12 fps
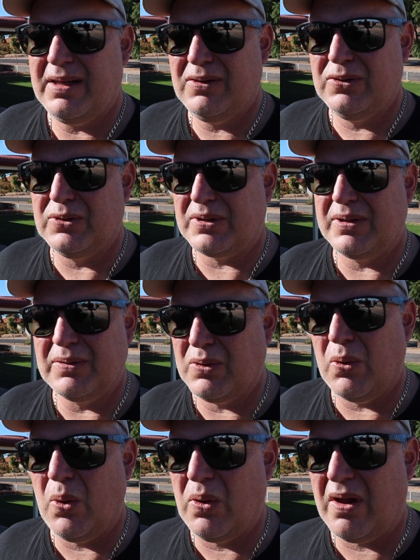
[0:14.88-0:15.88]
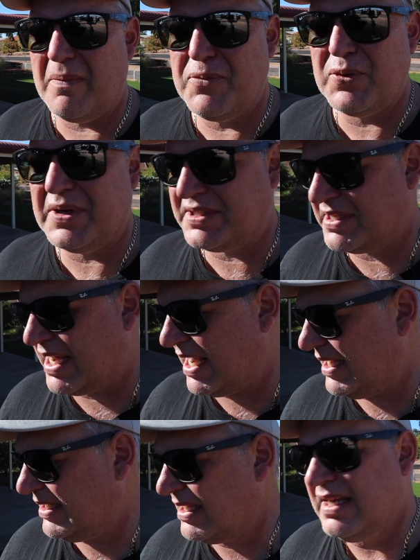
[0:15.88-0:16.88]
look, all I'm doing
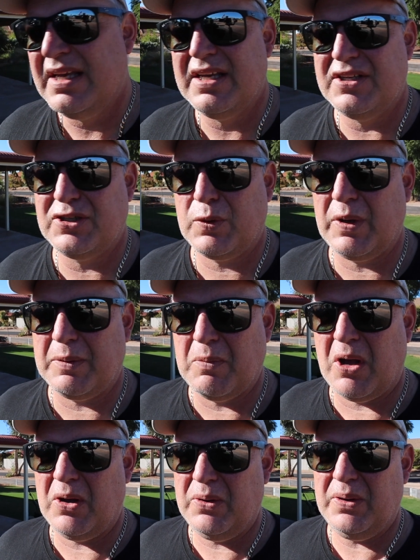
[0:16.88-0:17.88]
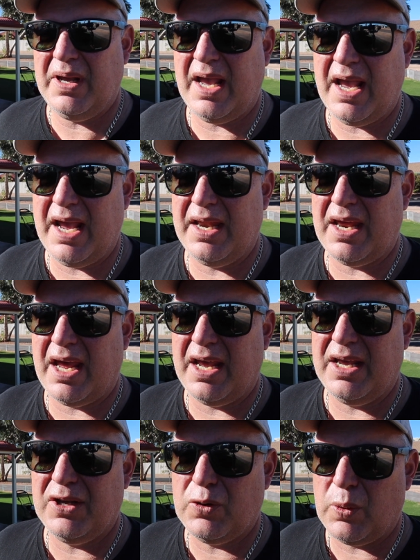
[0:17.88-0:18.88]
today is a quick mow and
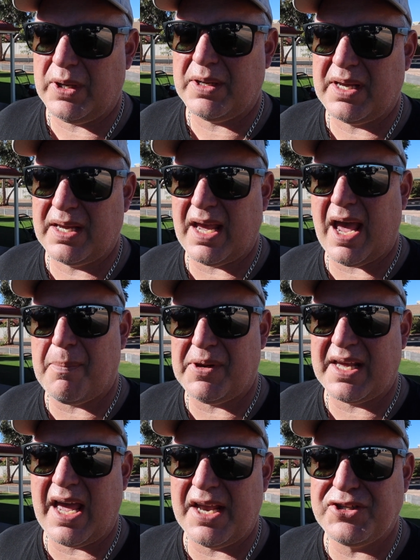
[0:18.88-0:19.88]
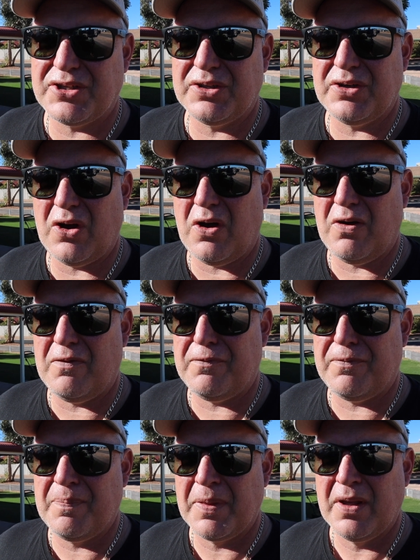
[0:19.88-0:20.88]
a quick application
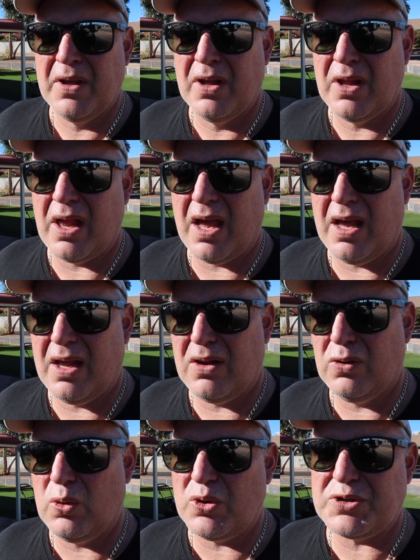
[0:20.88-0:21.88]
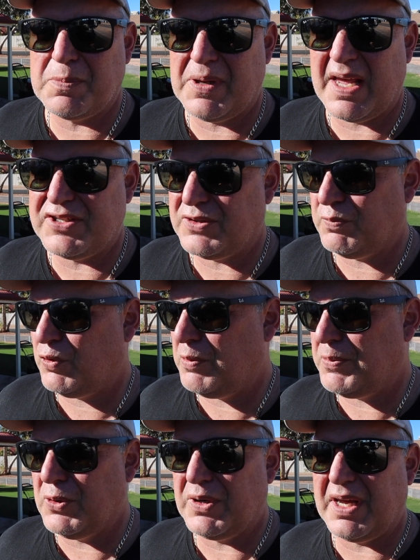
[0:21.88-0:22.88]
of Launch Plus and Root
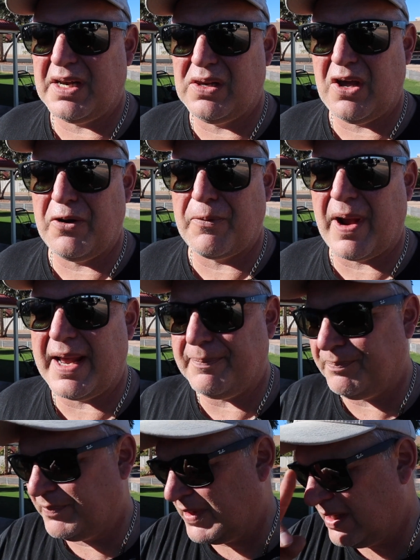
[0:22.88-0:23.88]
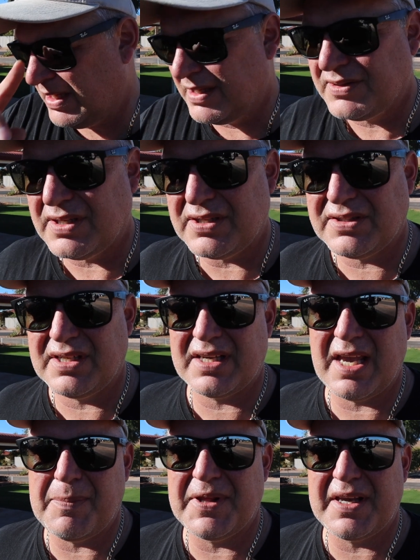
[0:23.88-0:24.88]
Builder at a low rate, just to
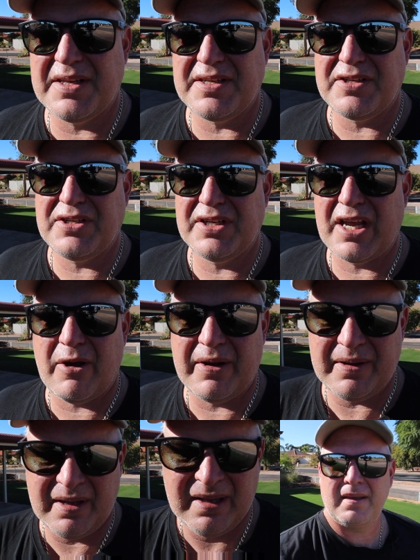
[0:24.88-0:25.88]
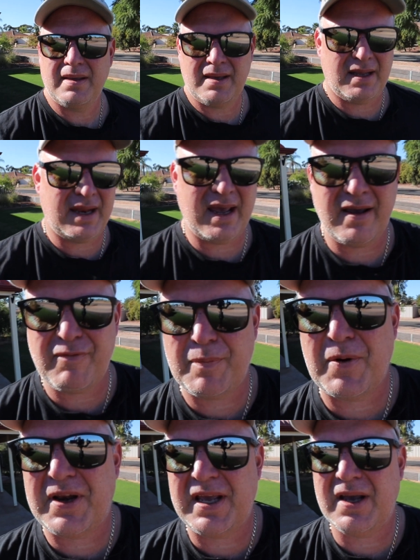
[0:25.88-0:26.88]
keep the condition going. Yeah, now
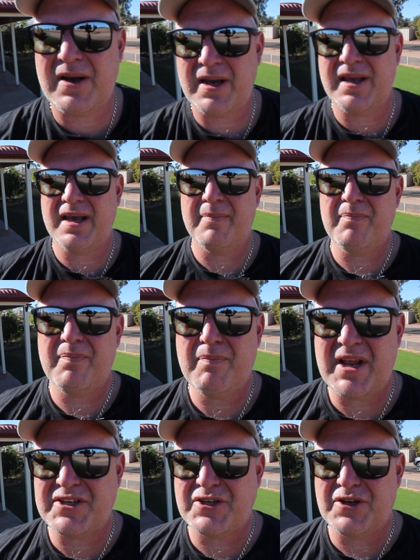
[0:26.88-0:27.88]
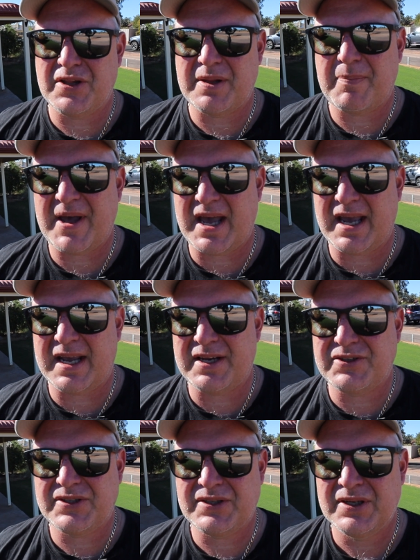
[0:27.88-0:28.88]
everybody, I mentioned on the
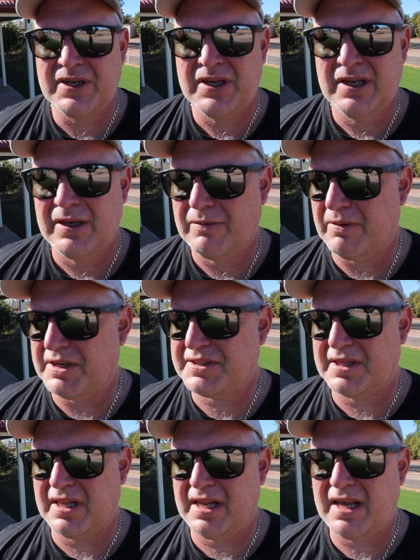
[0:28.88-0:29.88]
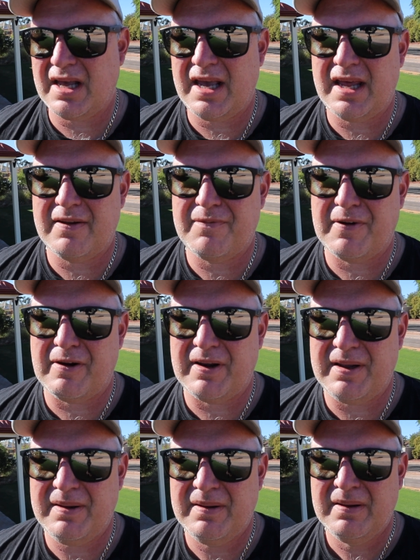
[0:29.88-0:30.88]
page recently I had a
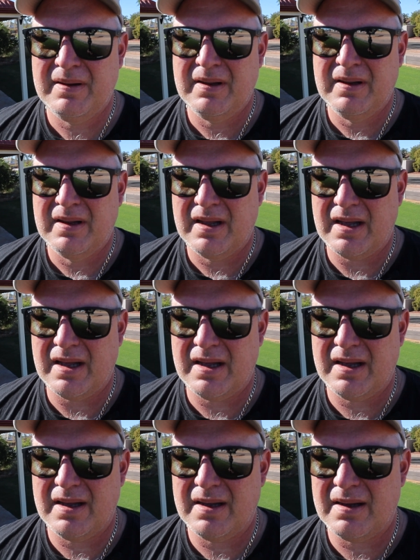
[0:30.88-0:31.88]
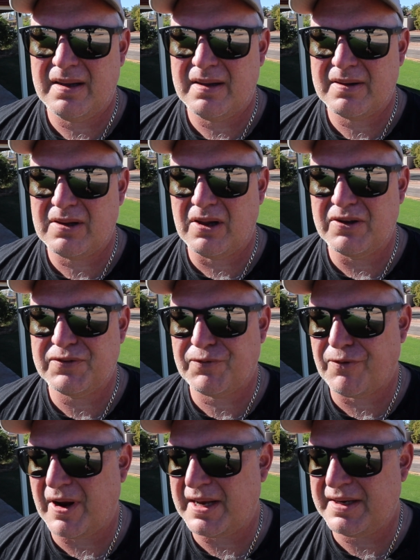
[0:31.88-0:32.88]
very close
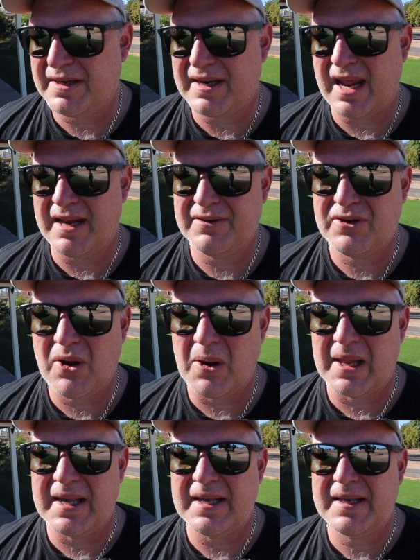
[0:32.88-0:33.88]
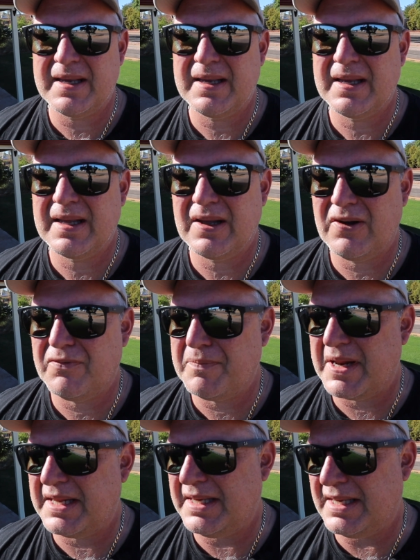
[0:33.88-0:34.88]
friend and colleague of
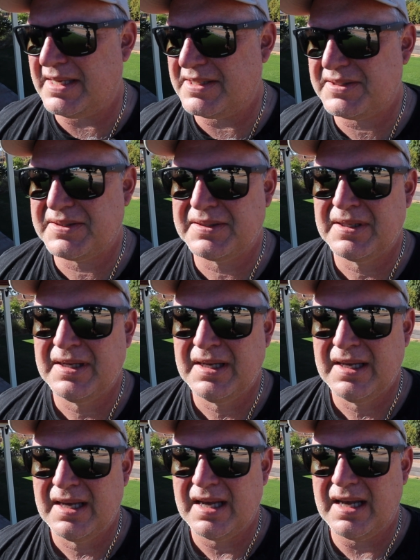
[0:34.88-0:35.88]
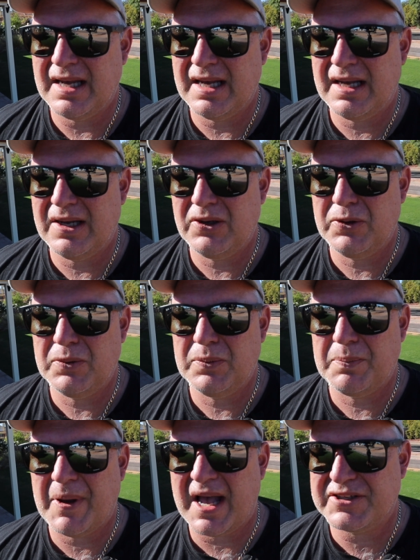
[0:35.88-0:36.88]
many years who
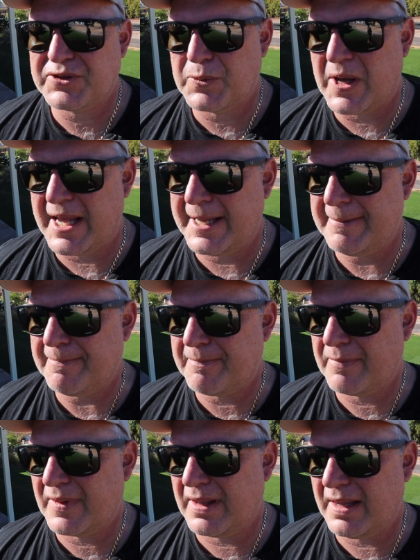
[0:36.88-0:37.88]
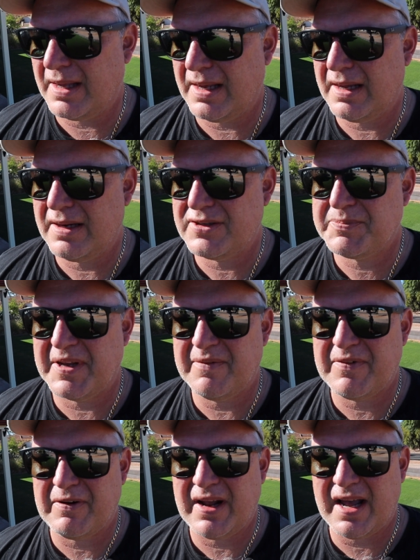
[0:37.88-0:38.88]
passed away, and it's been
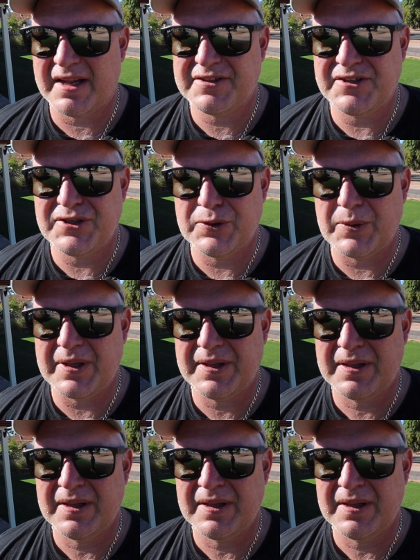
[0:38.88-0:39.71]
very hard to deal with.